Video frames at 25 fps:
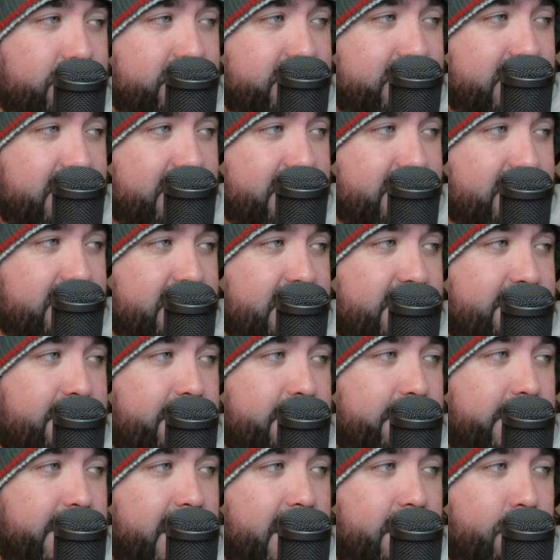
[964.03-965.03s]
season,
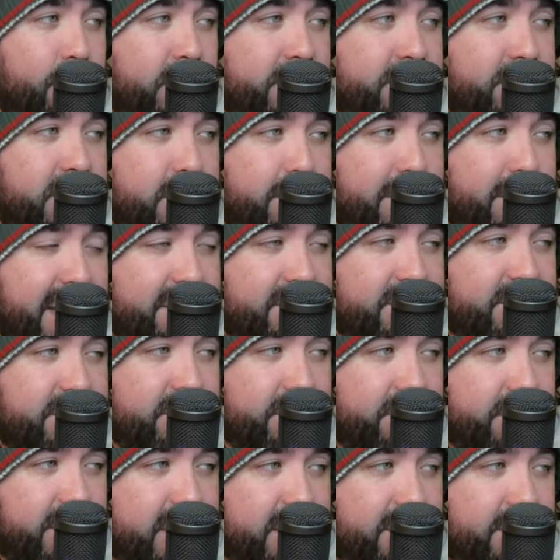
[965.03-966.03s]
in which he makes
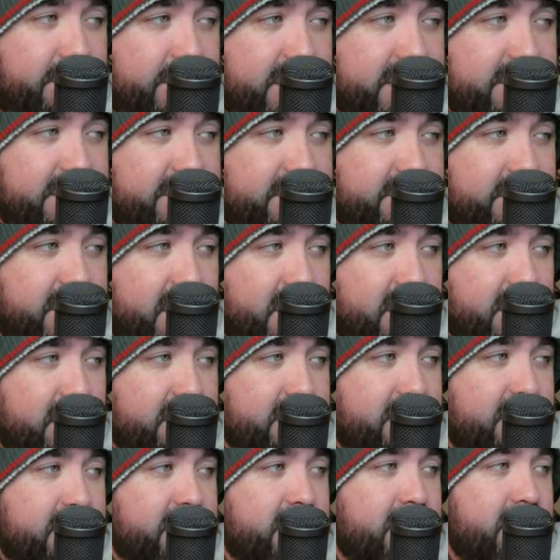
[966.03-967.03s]
33
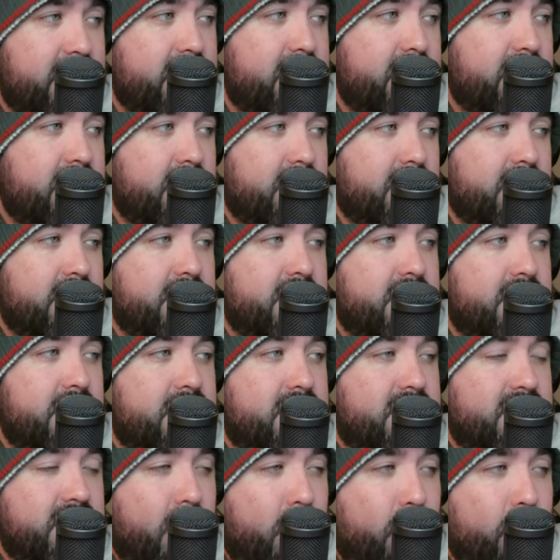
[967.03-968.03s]
starts
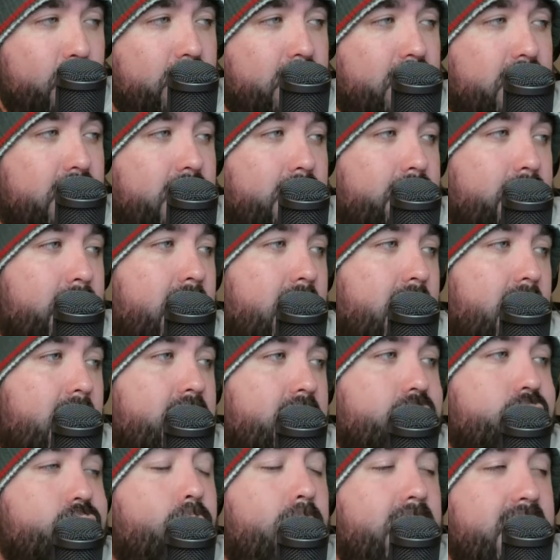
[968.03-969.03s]
total,
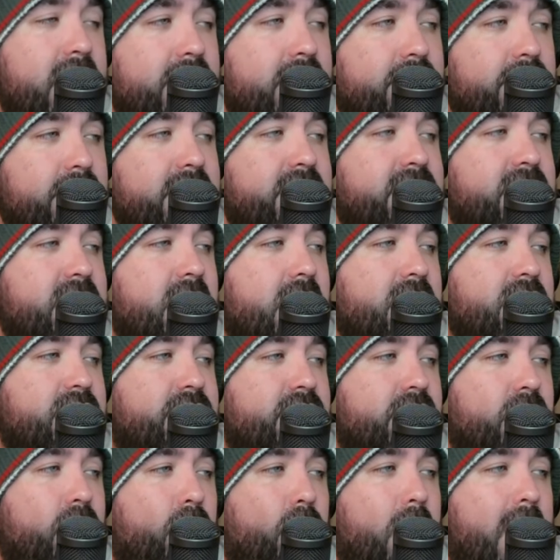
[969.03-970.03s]
23 starts
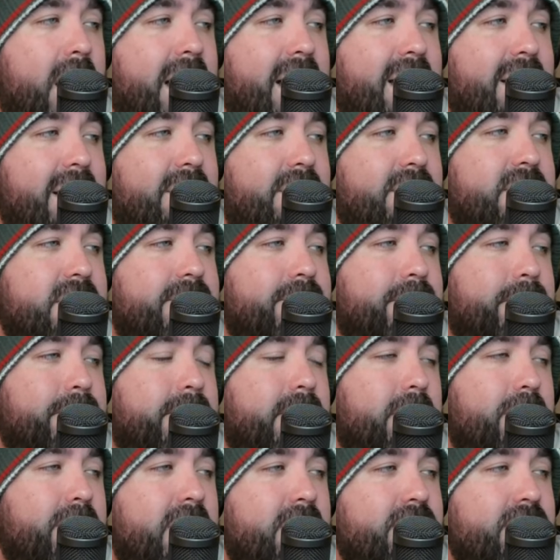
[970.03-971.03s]
for the Wild,
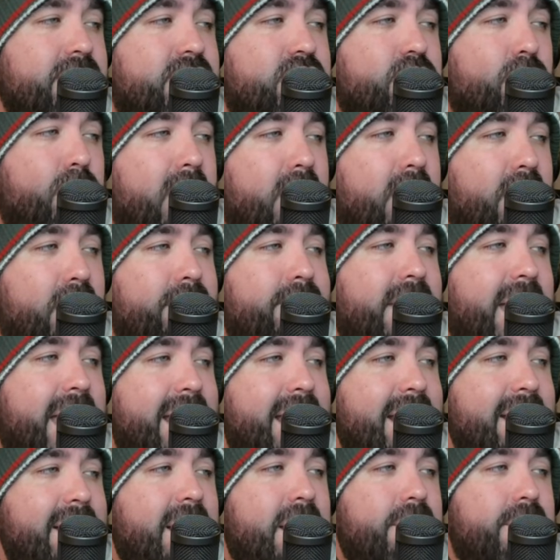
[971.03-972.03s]
but he was
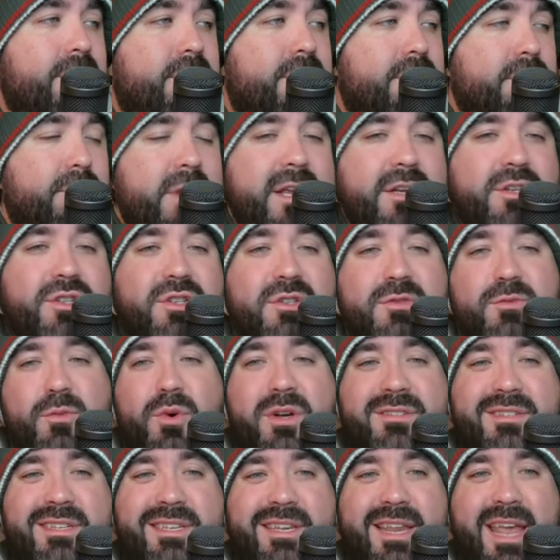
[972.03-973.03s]
12-8-3 and just
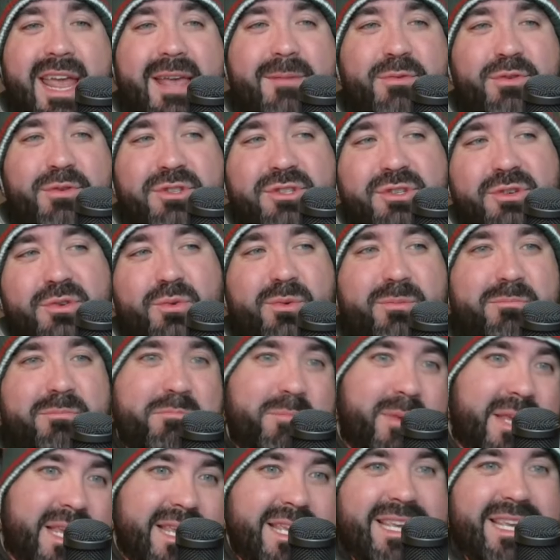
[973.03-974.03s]
wasn't able to
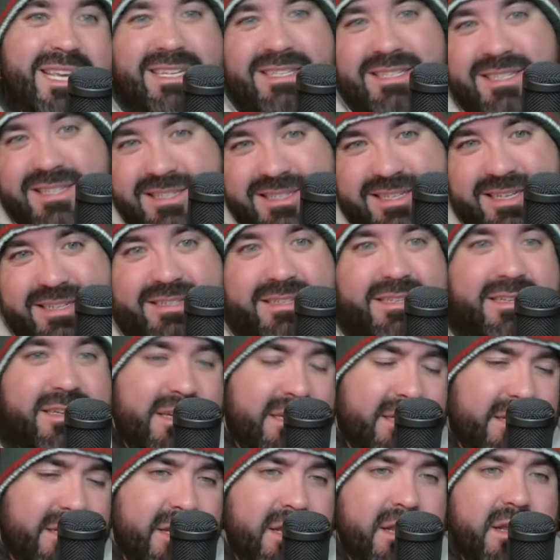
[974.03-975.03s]
be
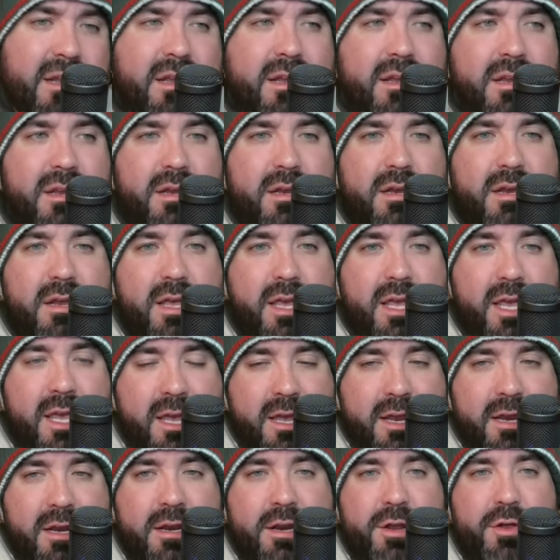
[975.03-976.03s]
consistent
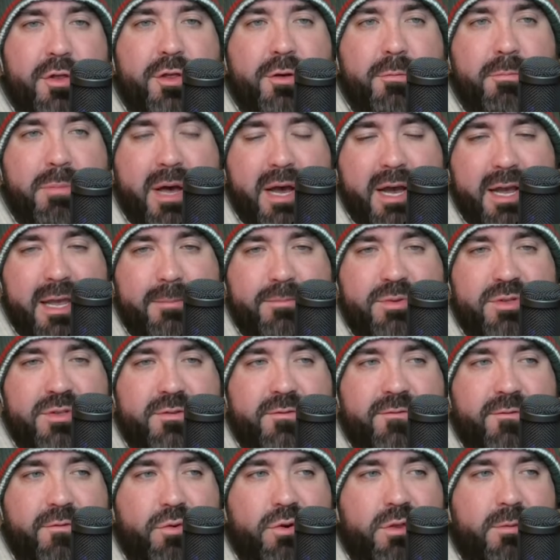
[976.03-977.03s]
in the pipes
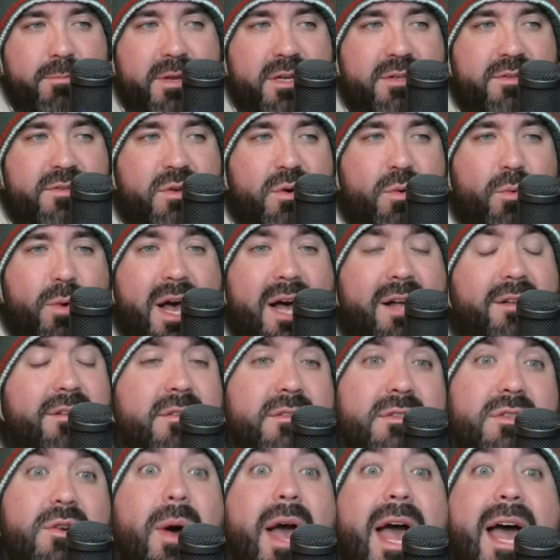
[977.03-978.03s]
for the Minnesota Wild.
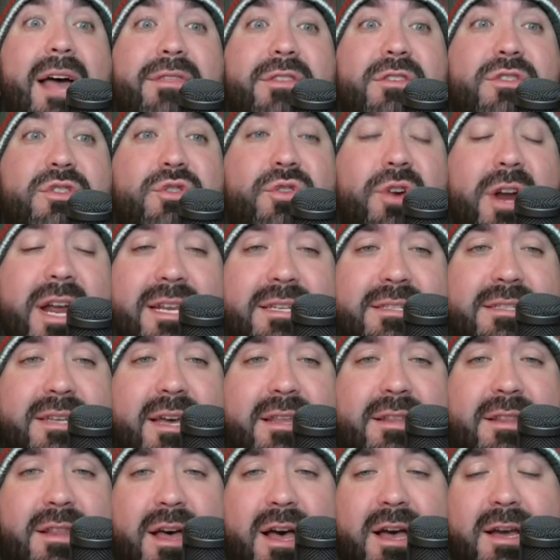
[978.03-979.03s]
And so at the trade
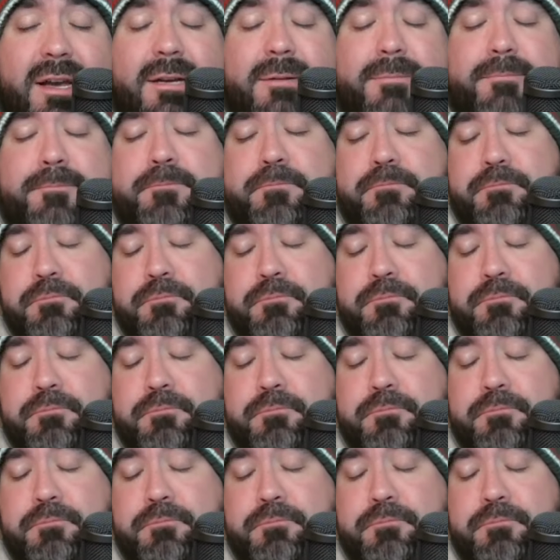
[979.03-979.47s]
deadline,